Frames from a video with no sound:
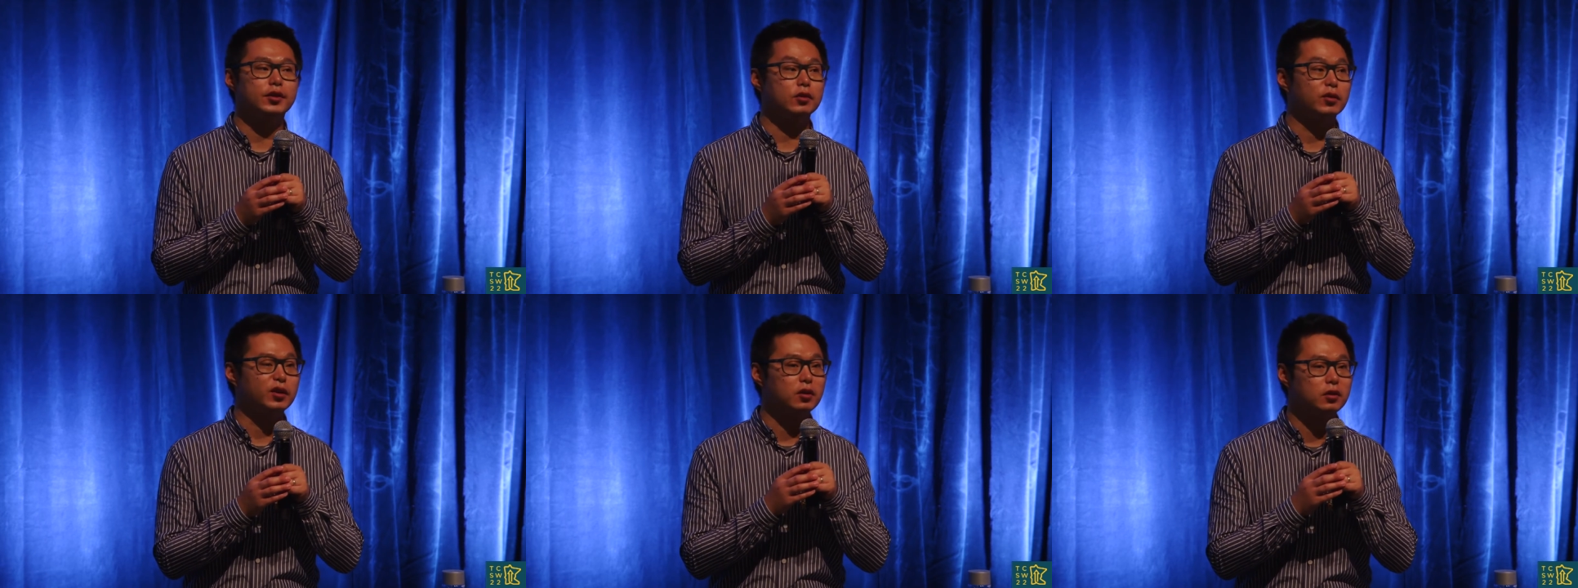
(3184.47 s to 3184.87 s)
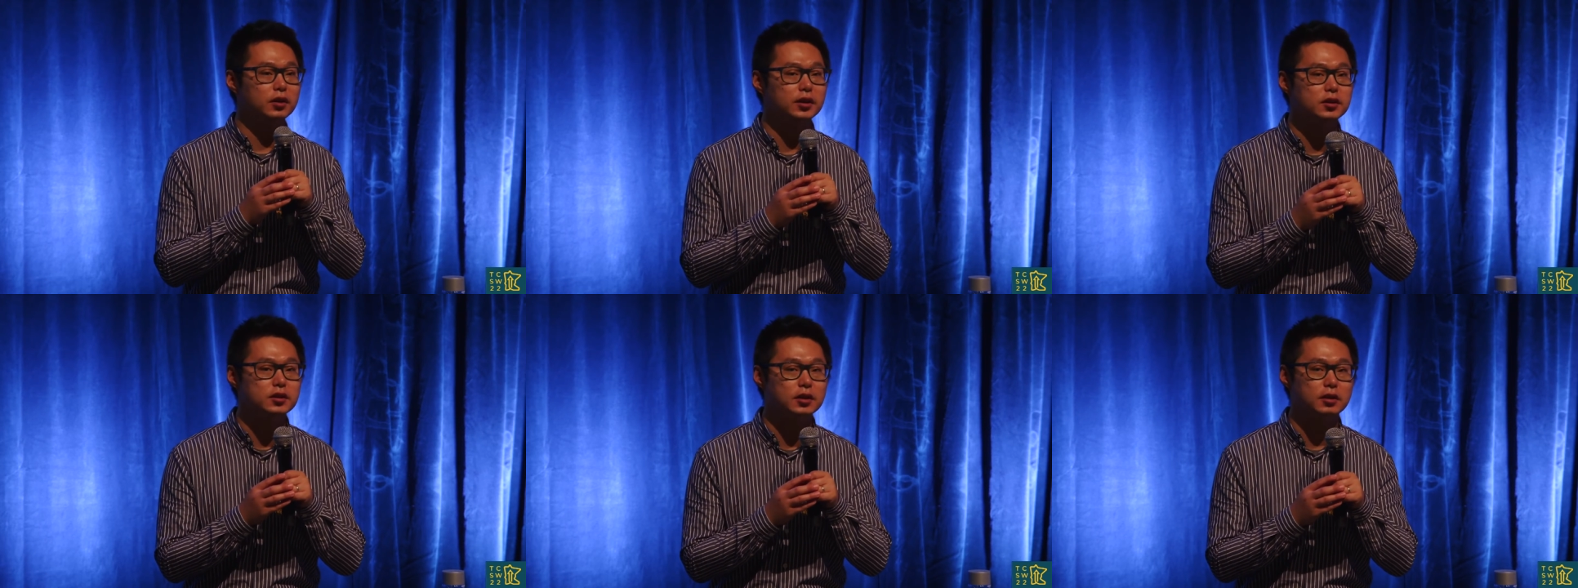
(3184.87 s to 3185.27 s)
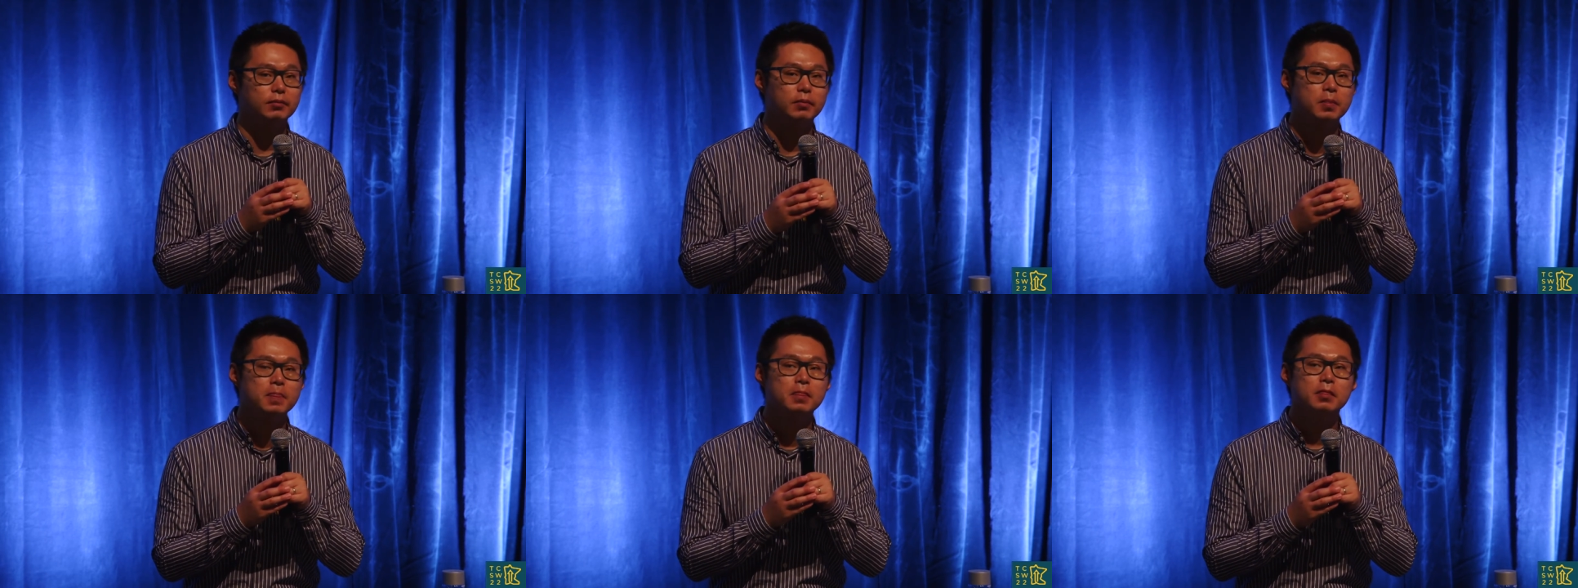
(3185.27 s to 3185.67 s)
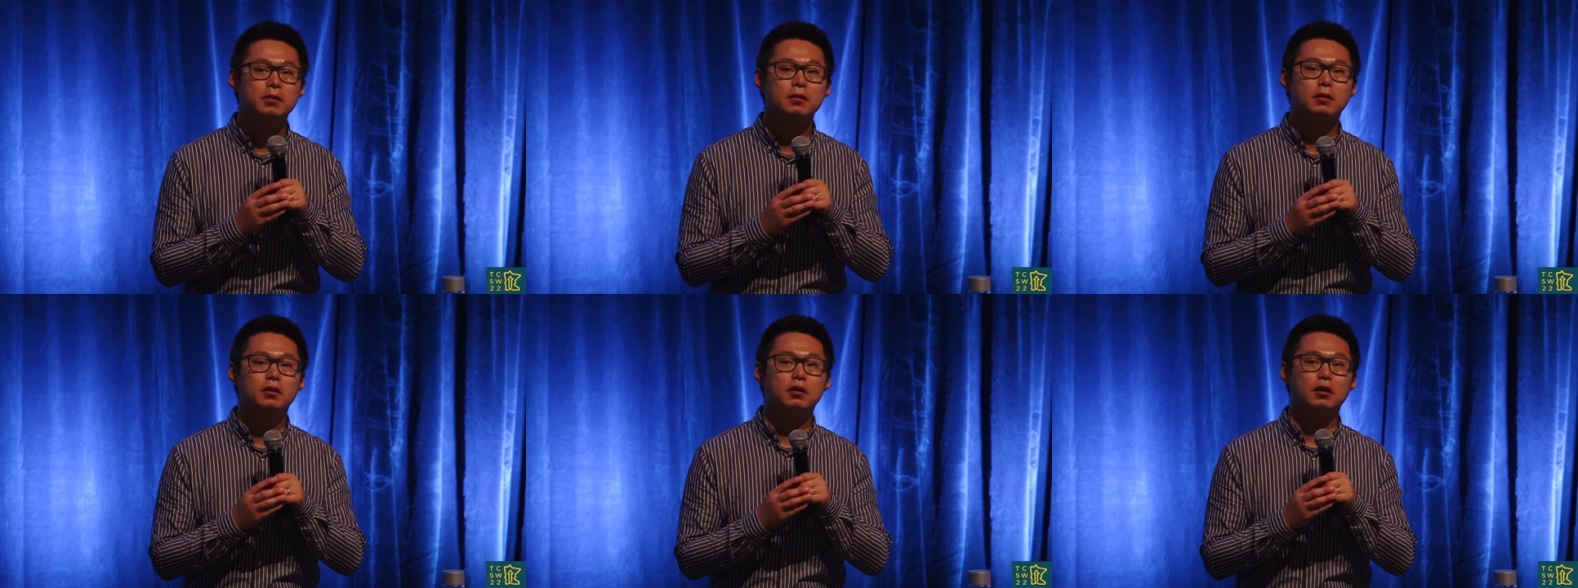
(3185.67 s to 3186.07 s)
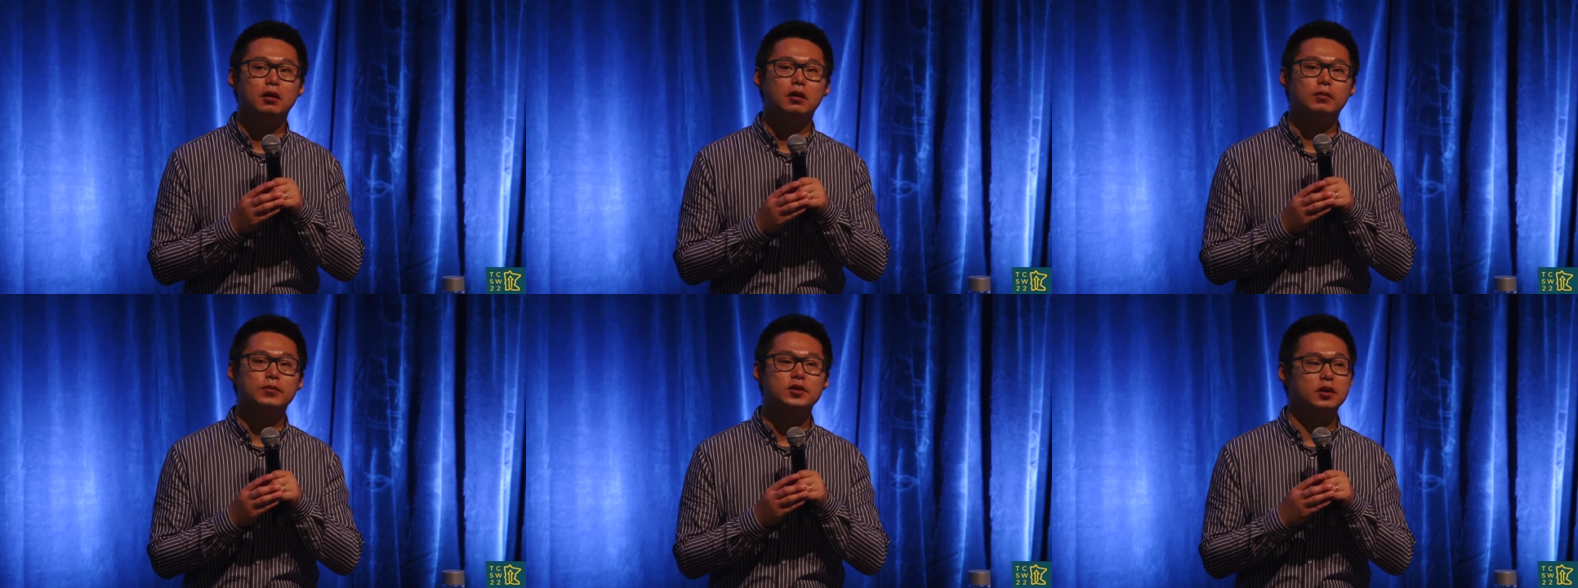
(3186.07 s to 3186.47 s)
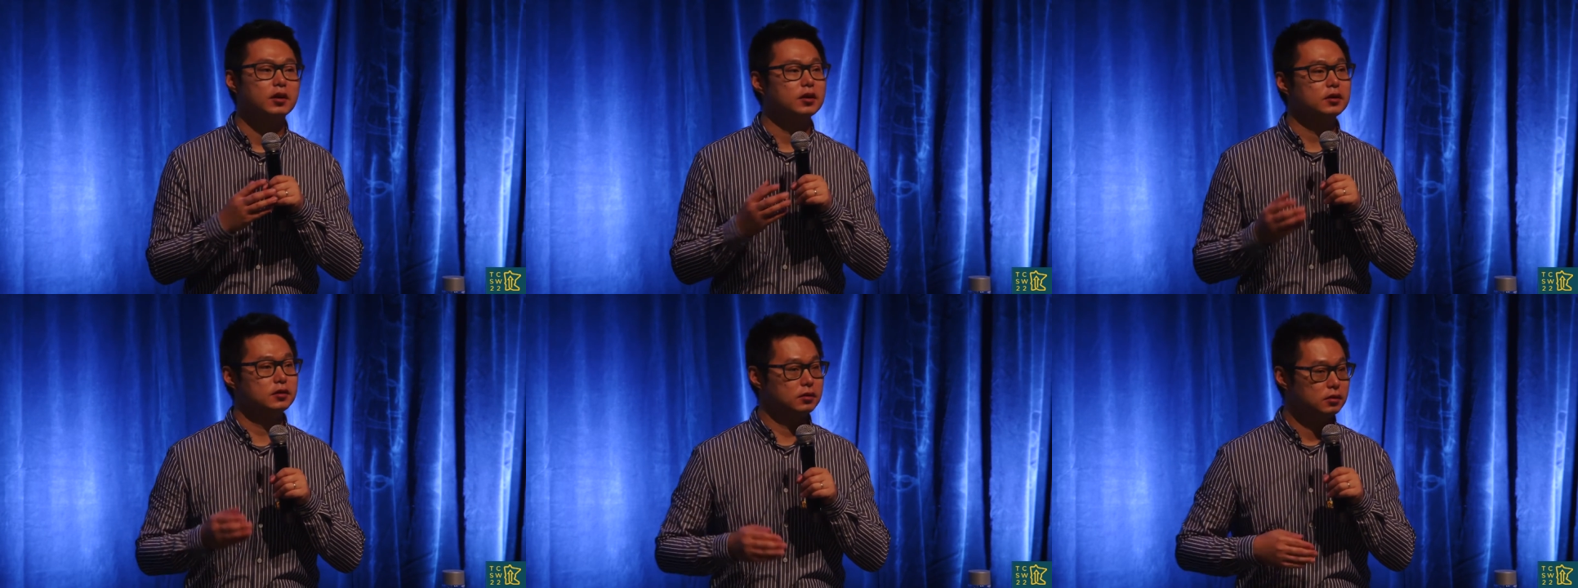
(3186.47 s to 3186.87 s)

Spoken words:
the recruiting team started